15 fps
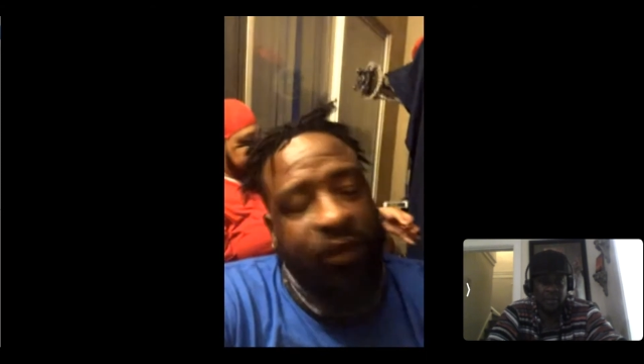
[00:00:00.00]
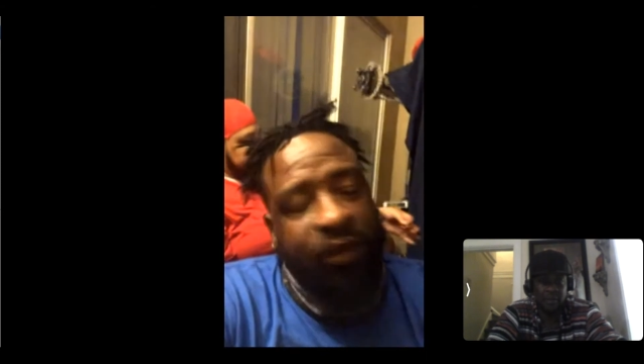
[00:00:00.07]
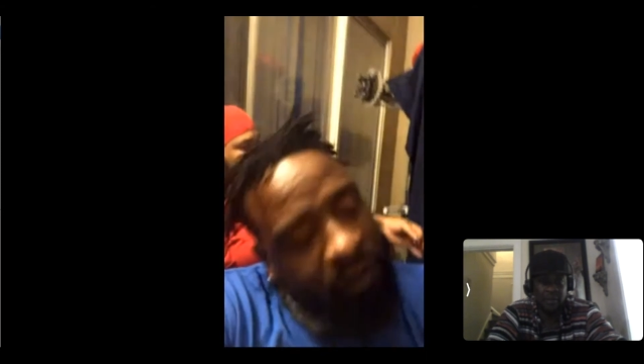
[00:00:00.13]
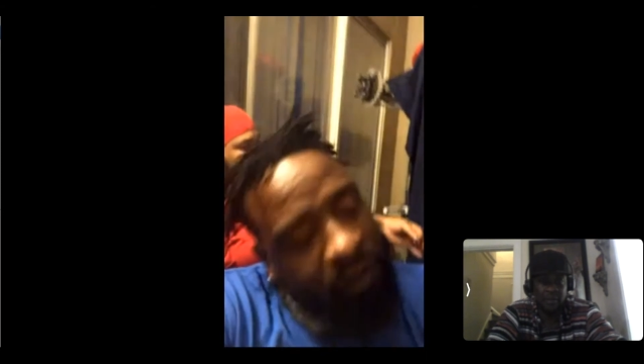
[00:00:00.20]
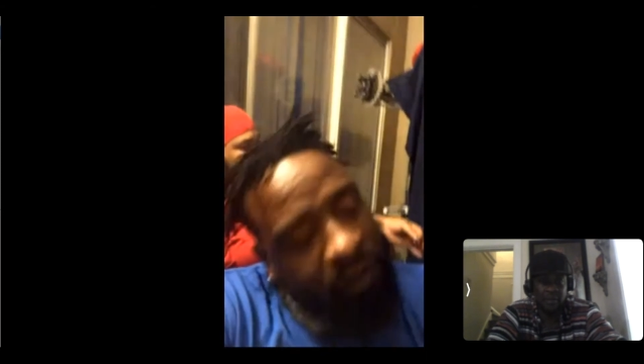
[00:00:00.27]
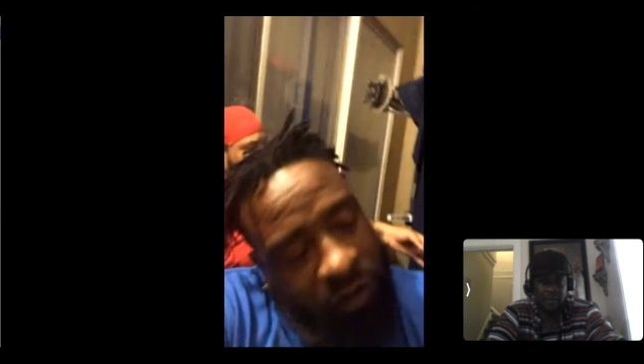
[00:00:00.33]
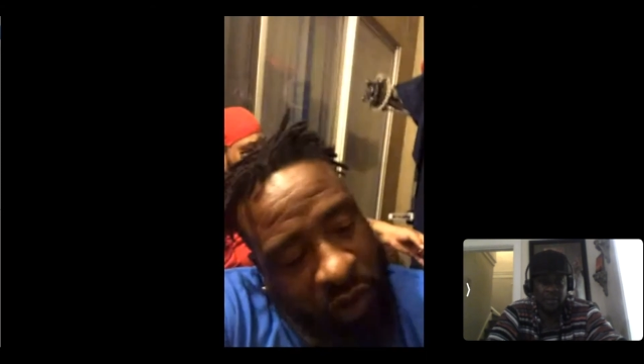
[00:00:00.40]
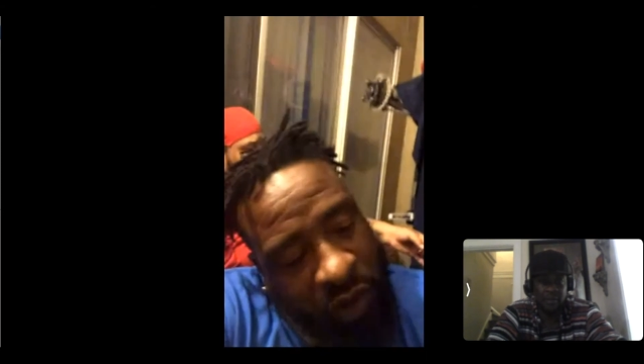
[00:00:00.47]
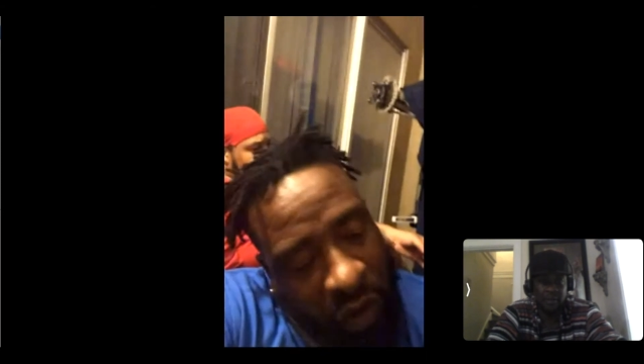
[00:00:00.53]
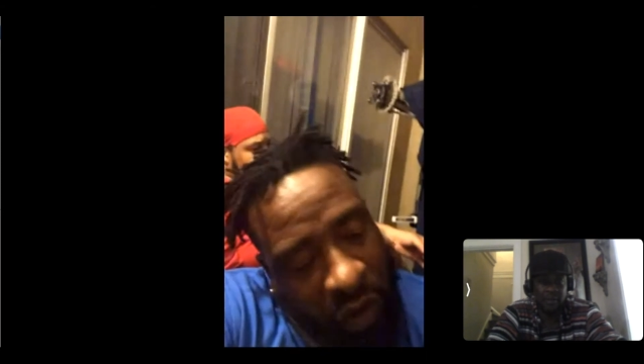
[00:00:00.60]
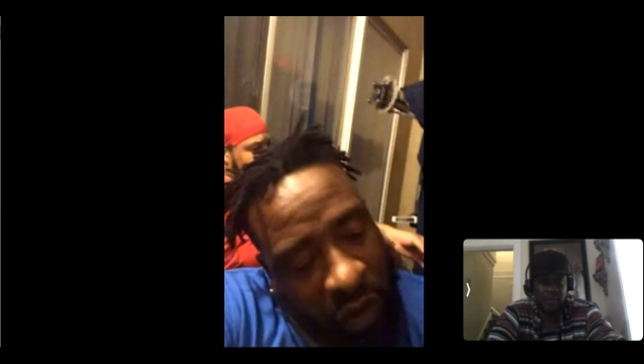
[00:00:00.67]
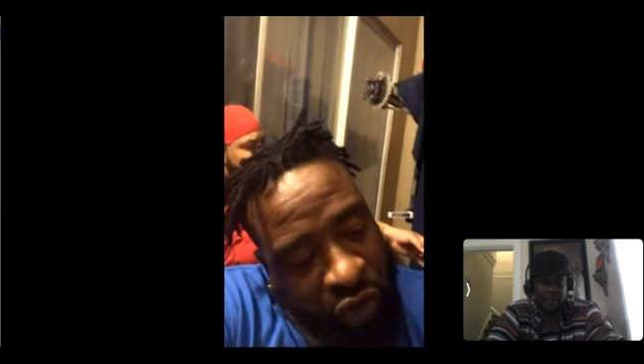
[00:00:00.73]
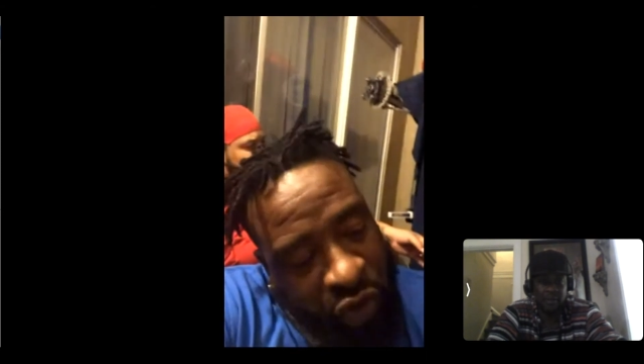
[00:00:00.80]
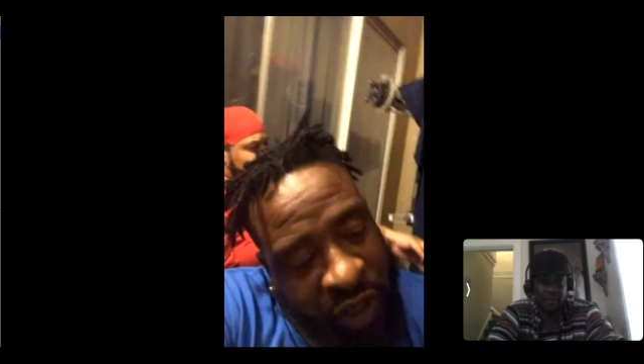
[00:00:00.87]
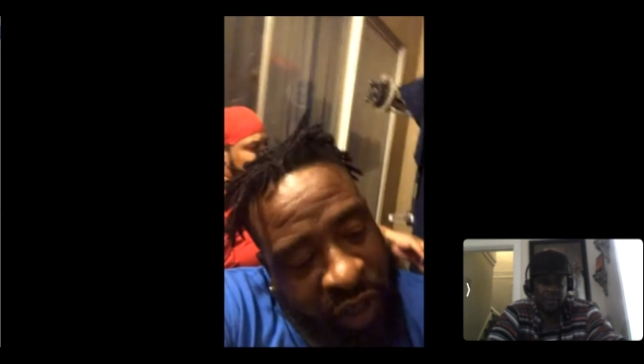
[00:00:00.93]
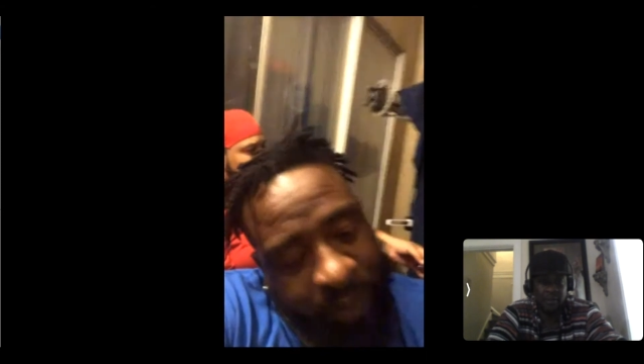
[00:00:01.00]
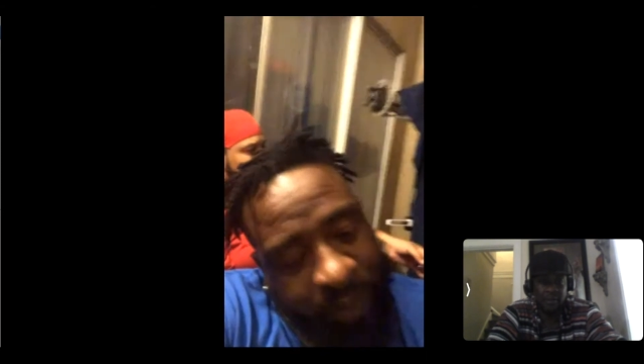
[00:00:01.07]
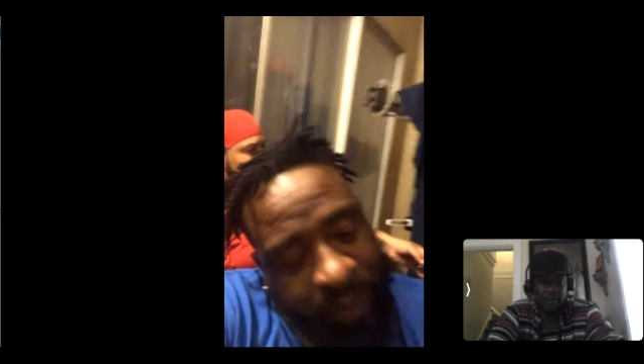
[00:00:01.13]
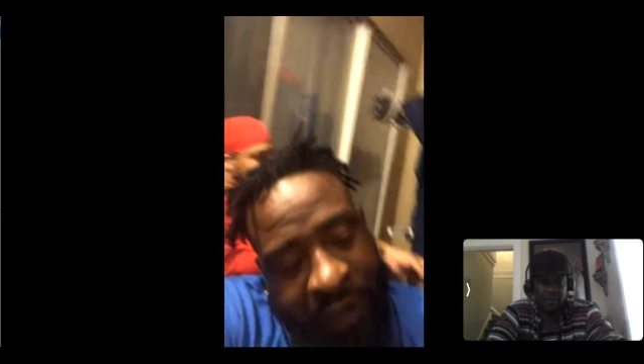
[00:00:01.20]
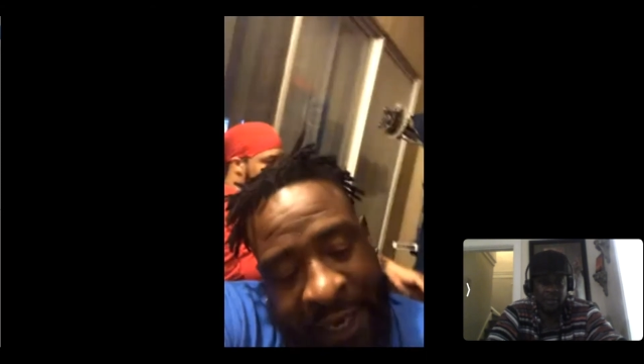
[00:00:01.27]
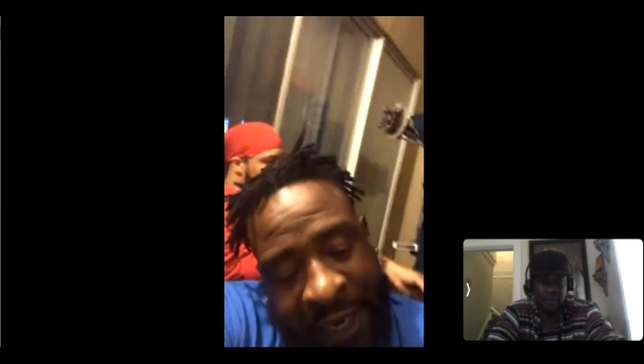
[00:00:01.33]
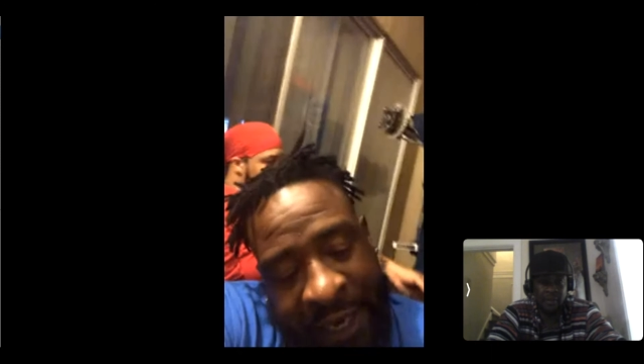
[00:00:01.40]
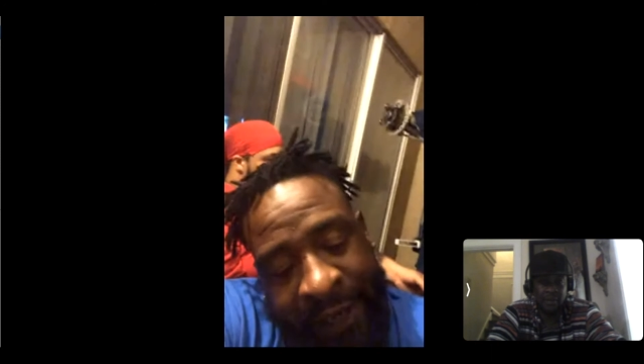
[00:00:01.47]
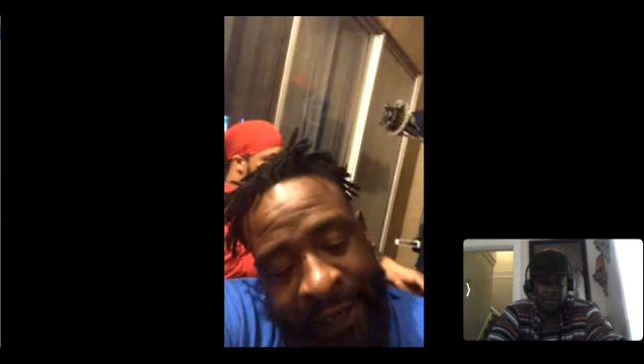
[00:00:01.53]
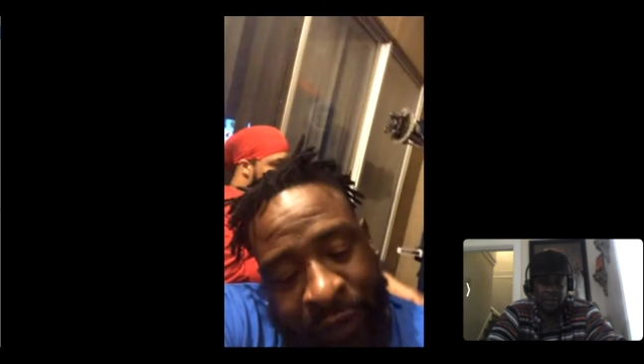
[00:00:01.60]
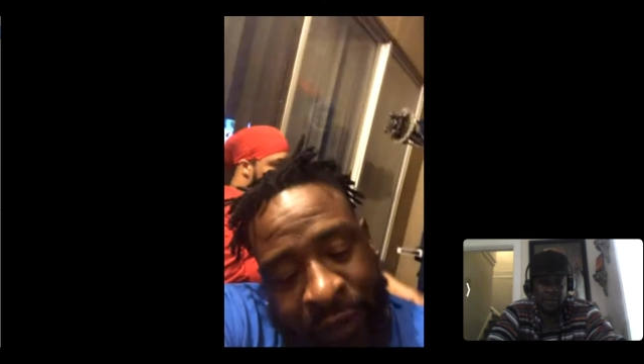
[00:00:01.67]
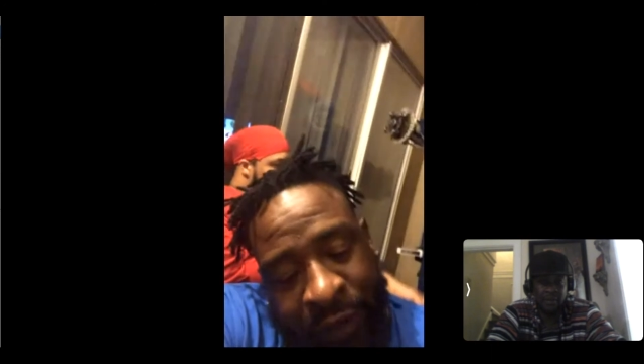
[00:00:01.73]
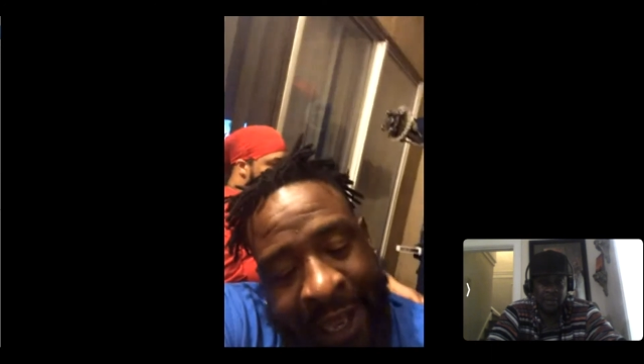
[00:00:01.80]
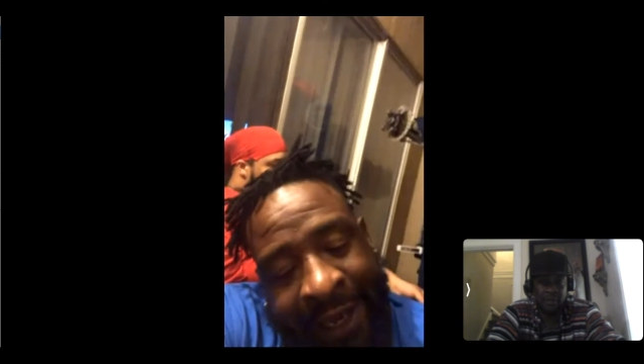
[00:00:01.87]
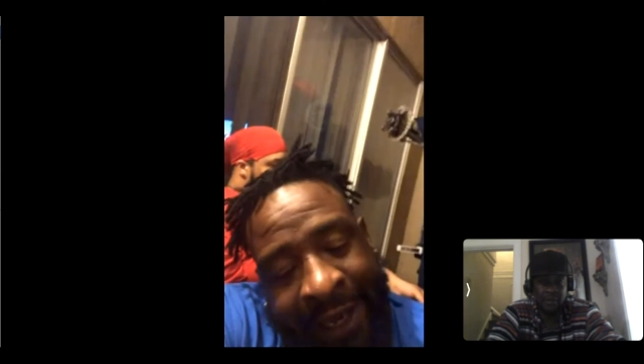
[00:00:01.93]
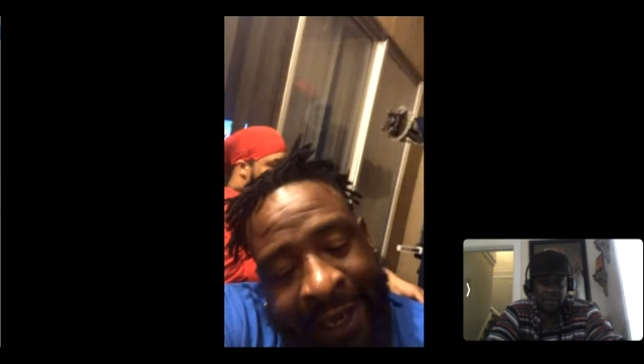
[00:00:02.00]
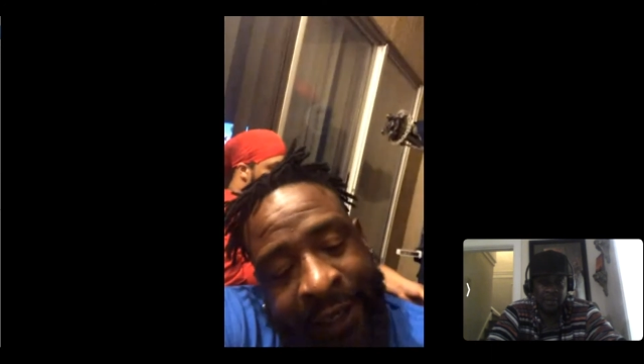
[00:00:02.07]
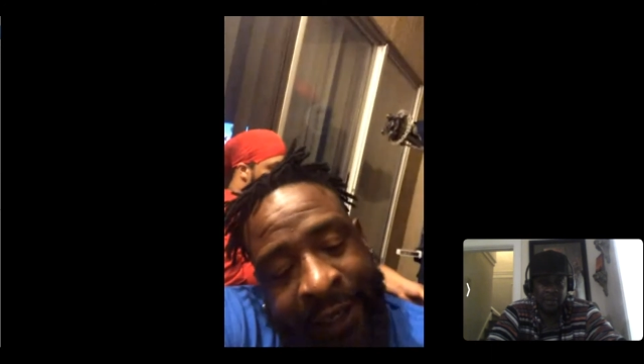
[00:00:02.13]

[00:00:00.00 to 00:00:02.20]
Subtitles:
songs on there, but I ain't gonna lie.